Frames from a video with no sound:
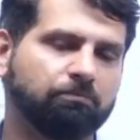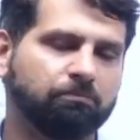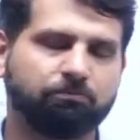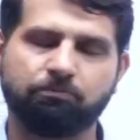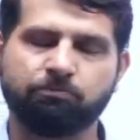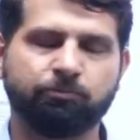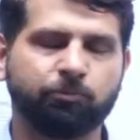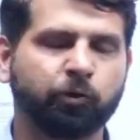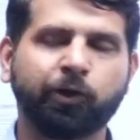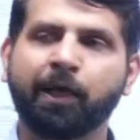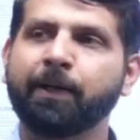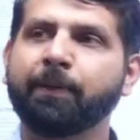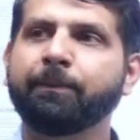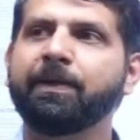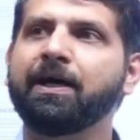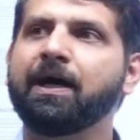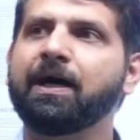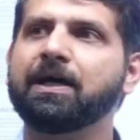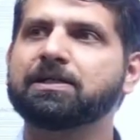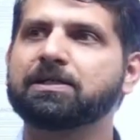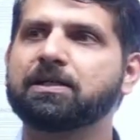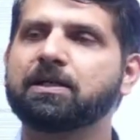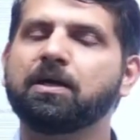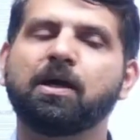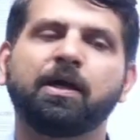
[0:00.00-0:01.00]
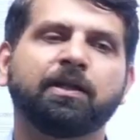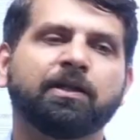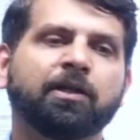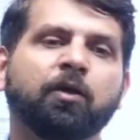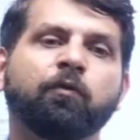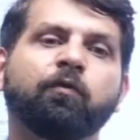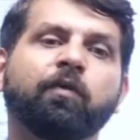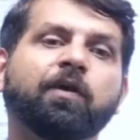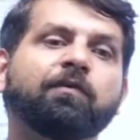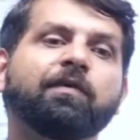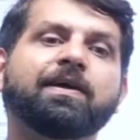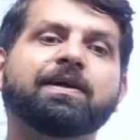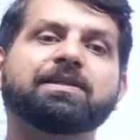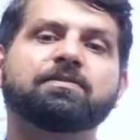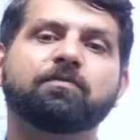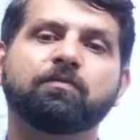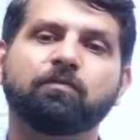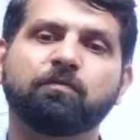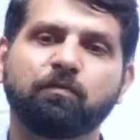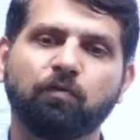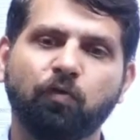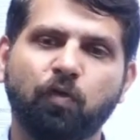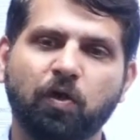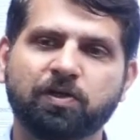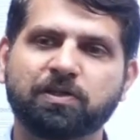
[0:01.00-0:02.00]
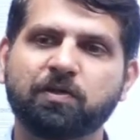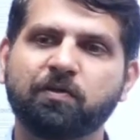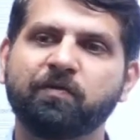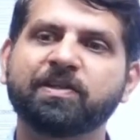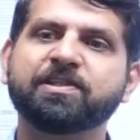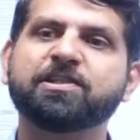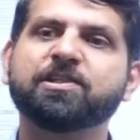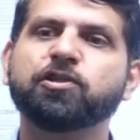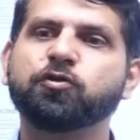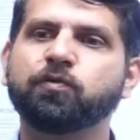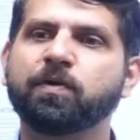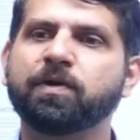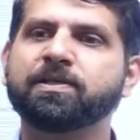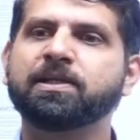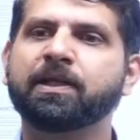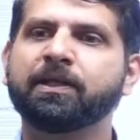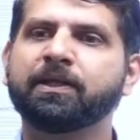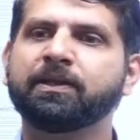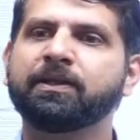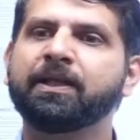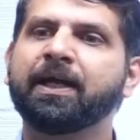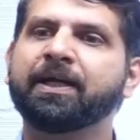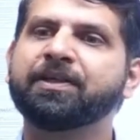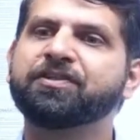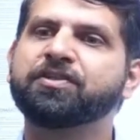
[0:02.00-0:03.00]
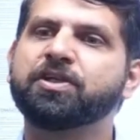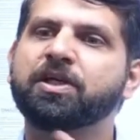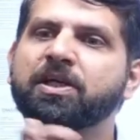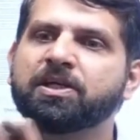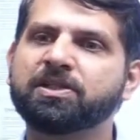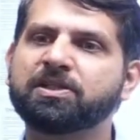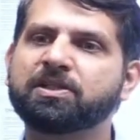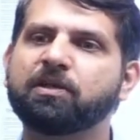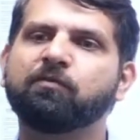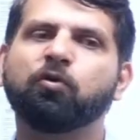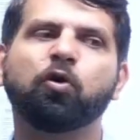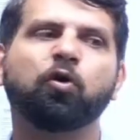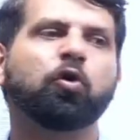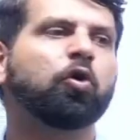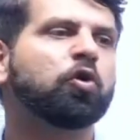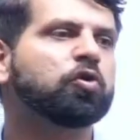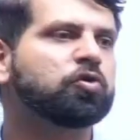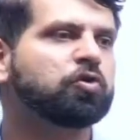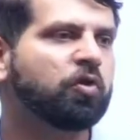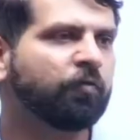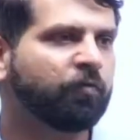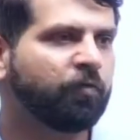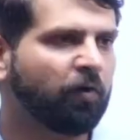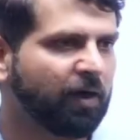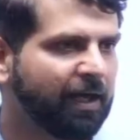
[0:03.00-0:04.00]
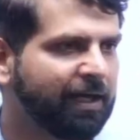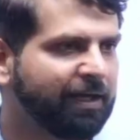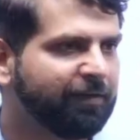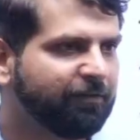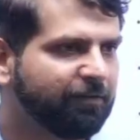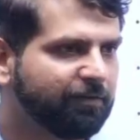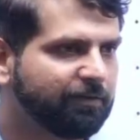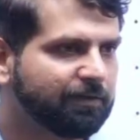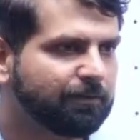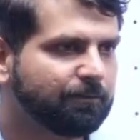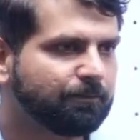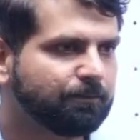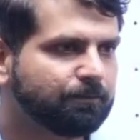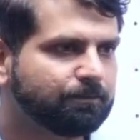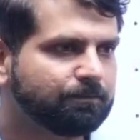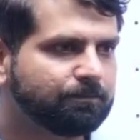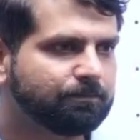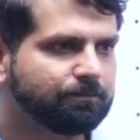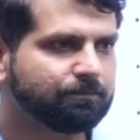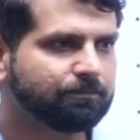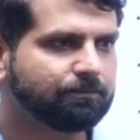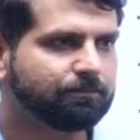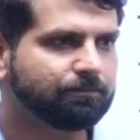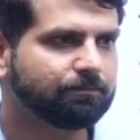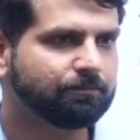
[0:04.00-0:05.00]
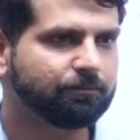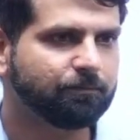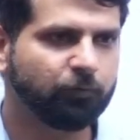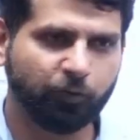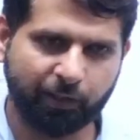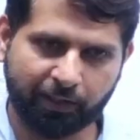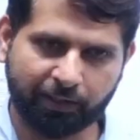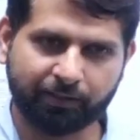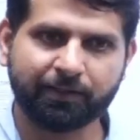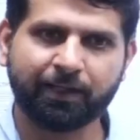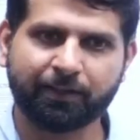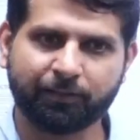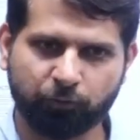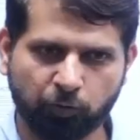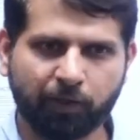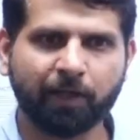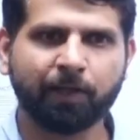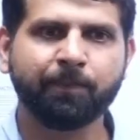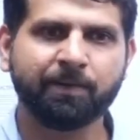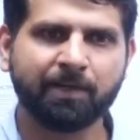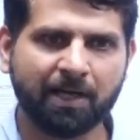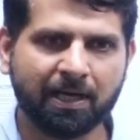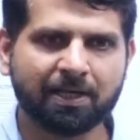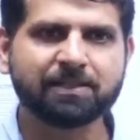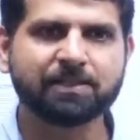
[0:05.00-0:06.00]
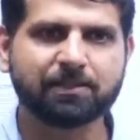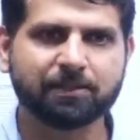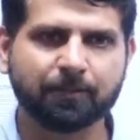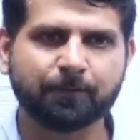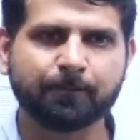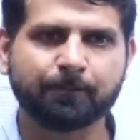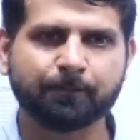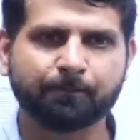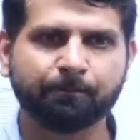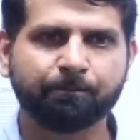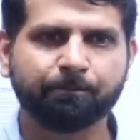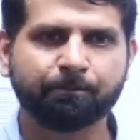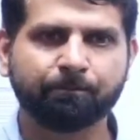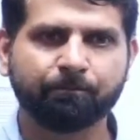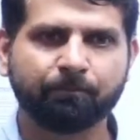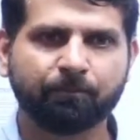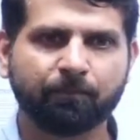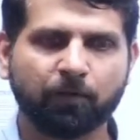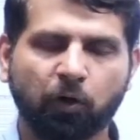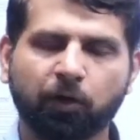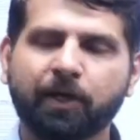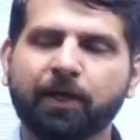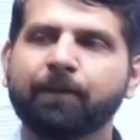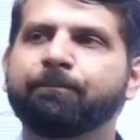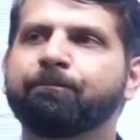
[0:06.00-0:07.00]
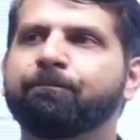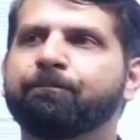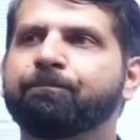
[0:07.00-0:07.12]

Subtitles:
you can be asked that what was the one situation that changed the whole course of your life. You can be asked. Okay.